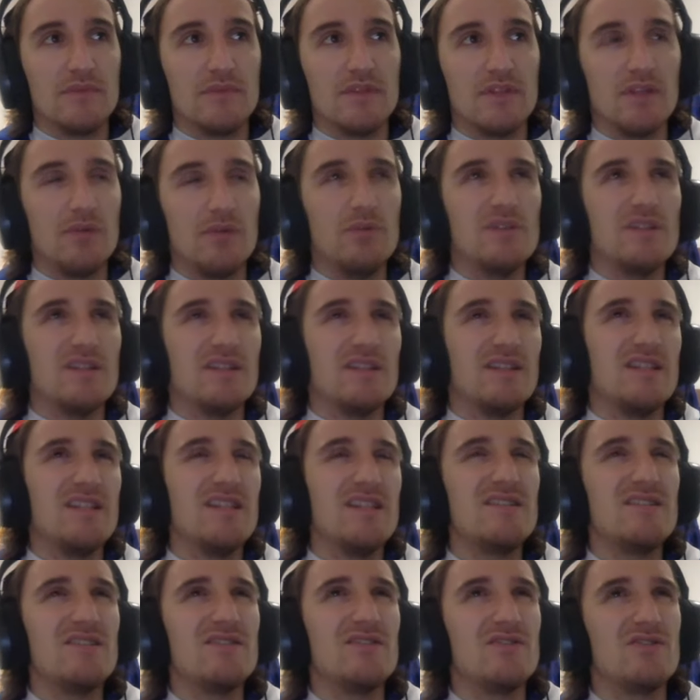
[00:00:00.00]
There was a
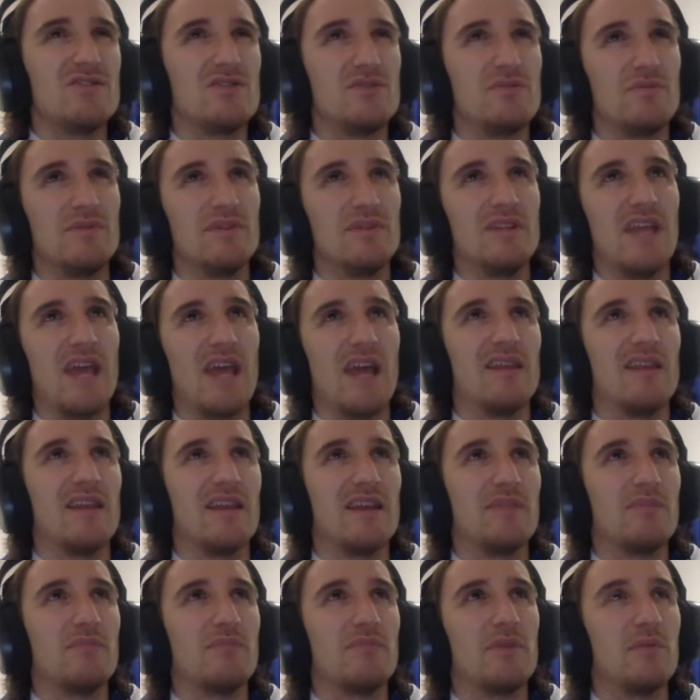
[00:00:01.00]
decent, yeah,
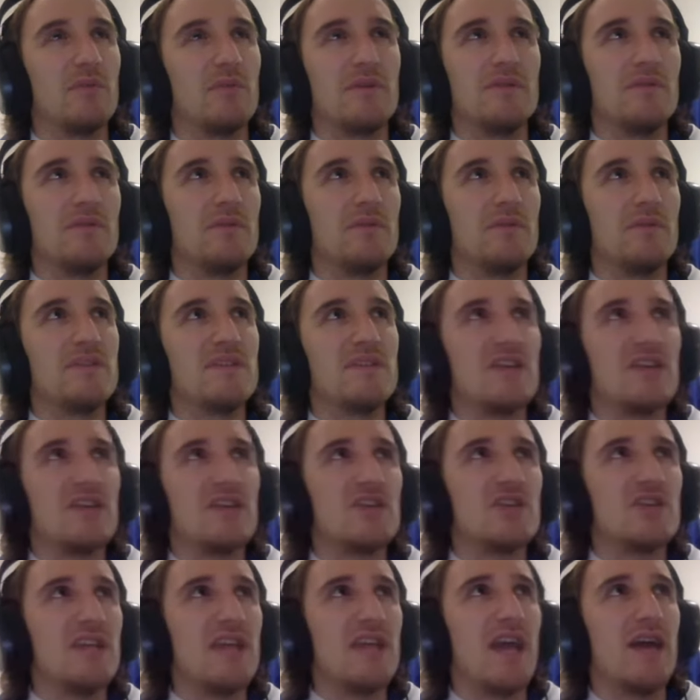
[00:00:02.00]
like the
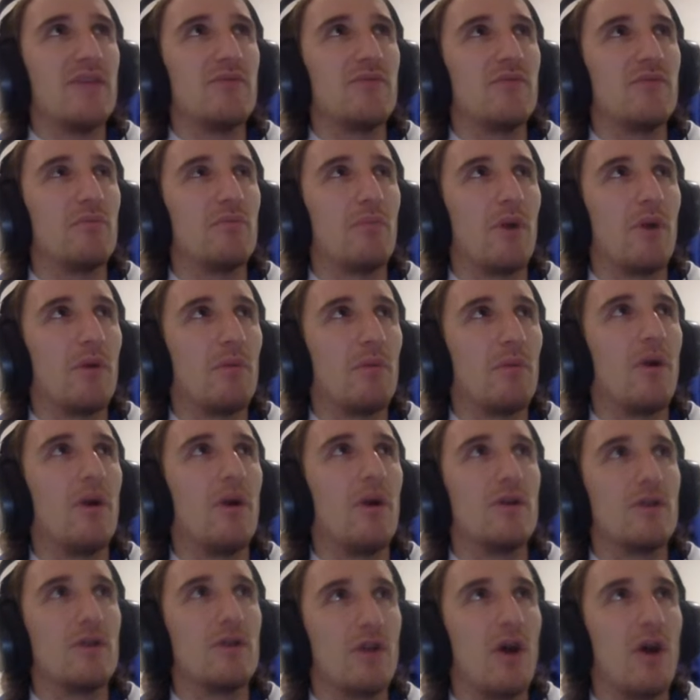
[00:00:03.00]
possession he had from
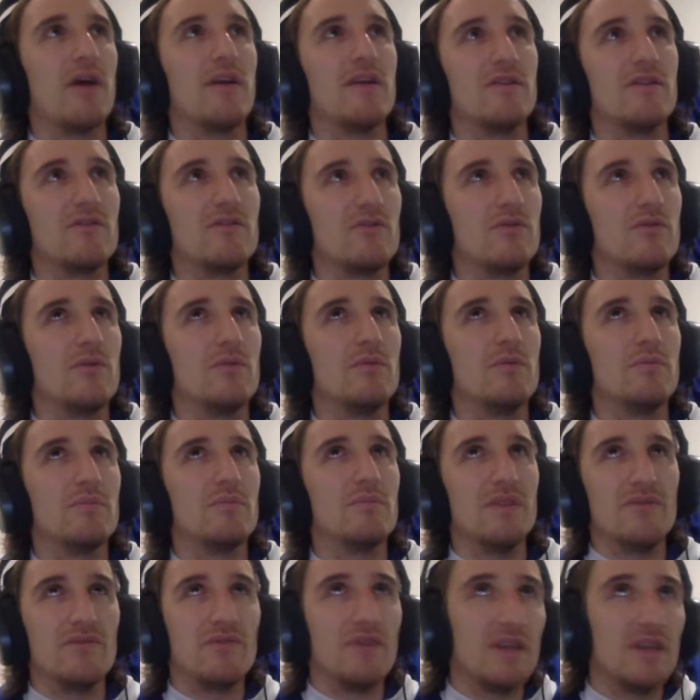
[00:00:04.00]
Marner got it to him
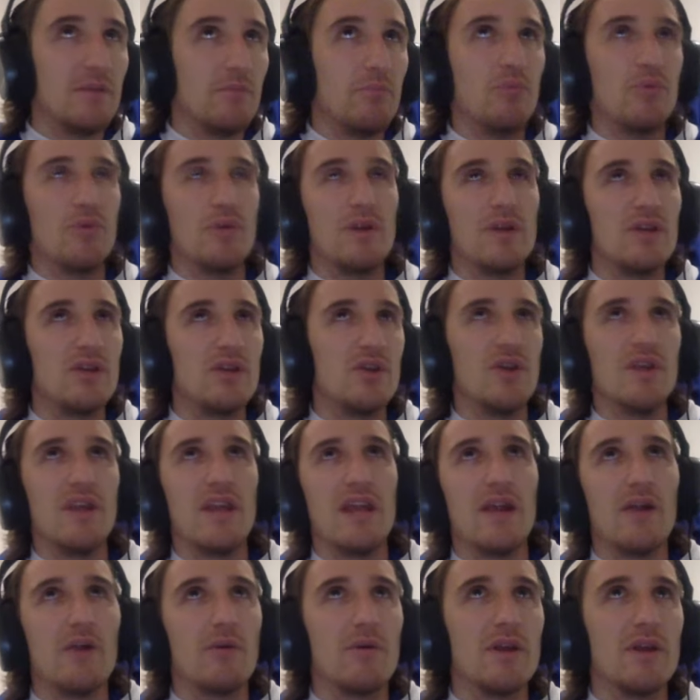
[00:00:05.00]
in a pretty good
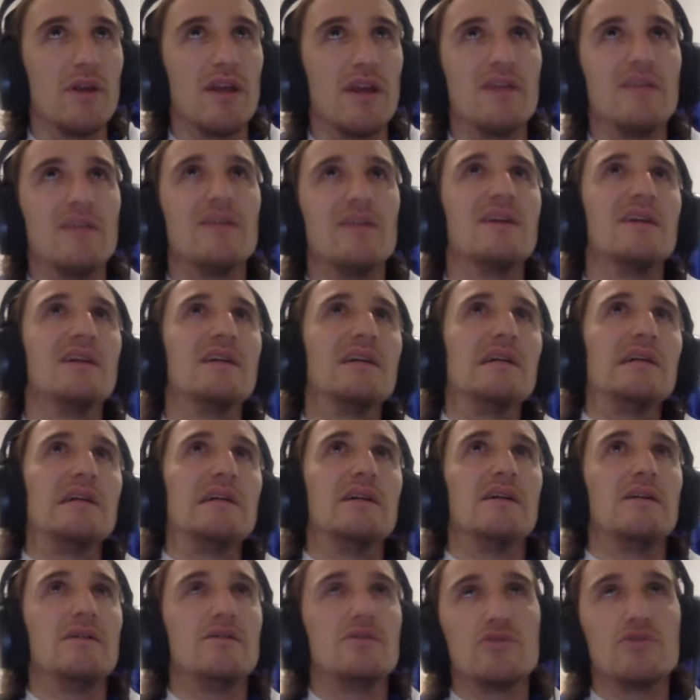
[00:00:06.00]
area.
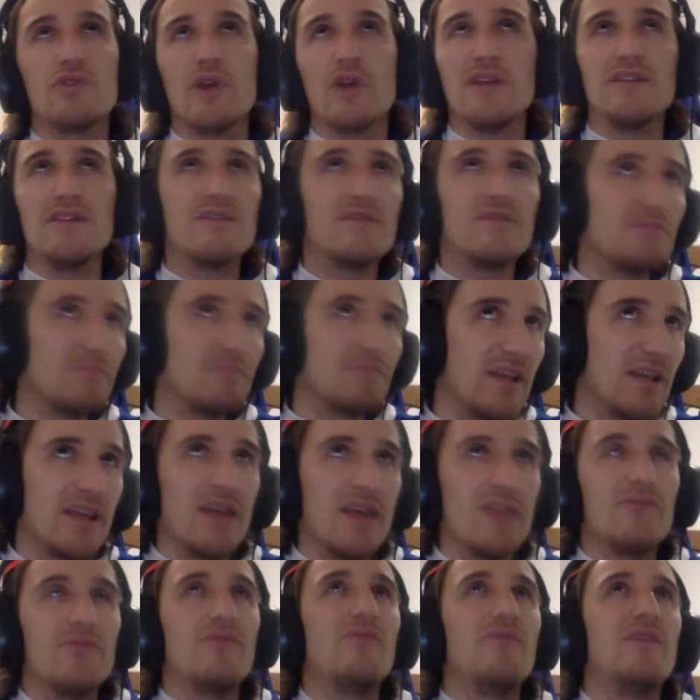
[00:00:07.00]
Tried to,
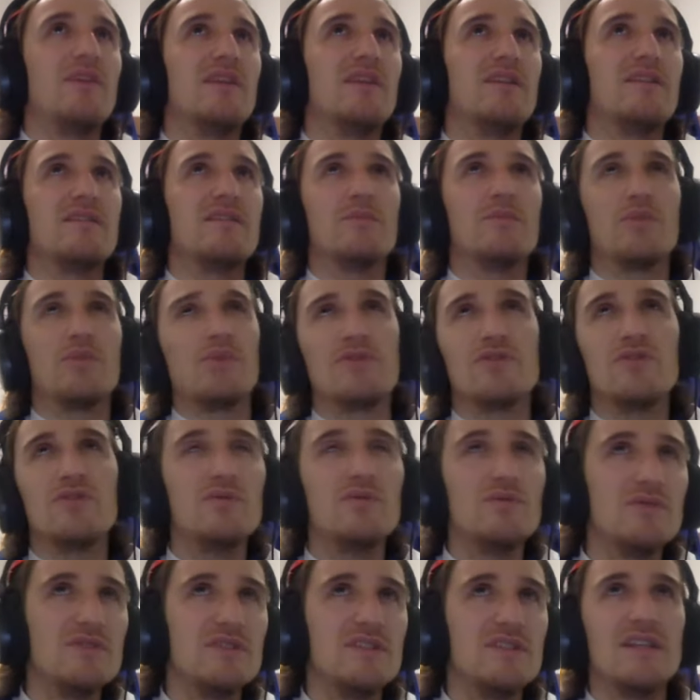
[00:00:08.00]
again, feed it to
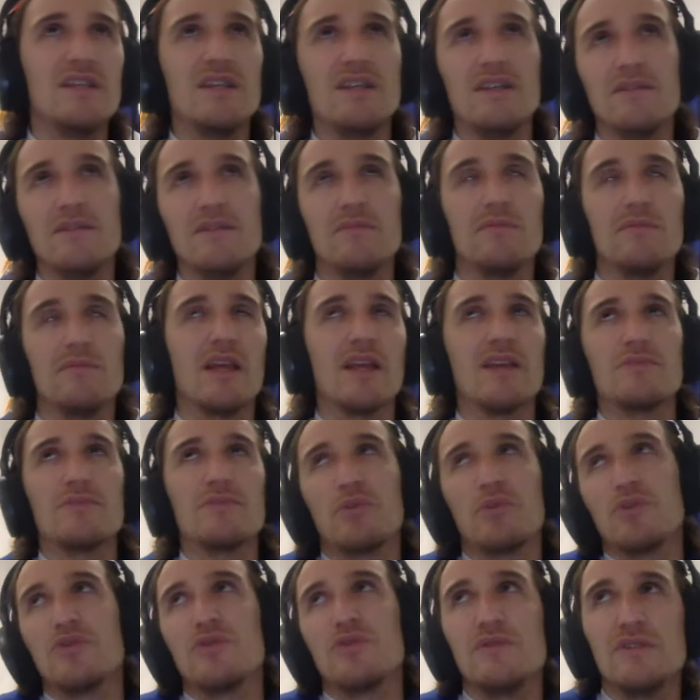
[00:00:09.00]
Bertuzzi. I guess
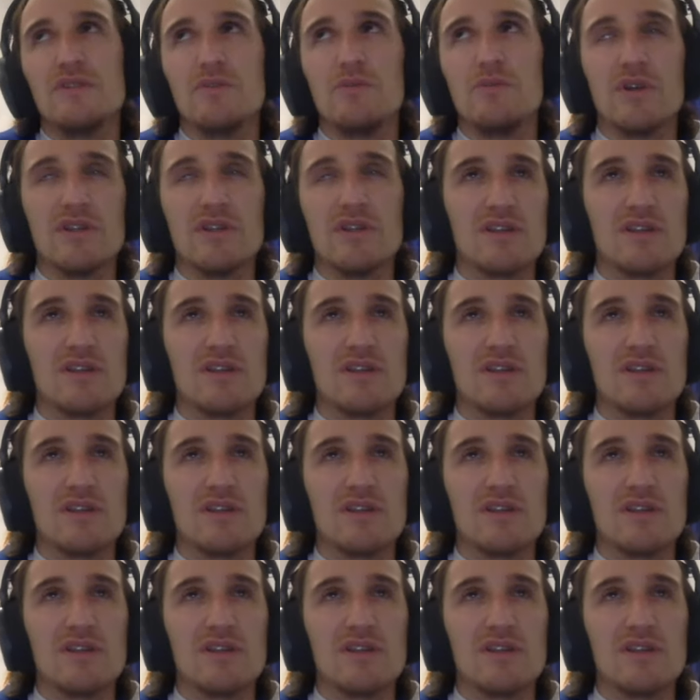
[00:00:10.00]
Bertuzzi was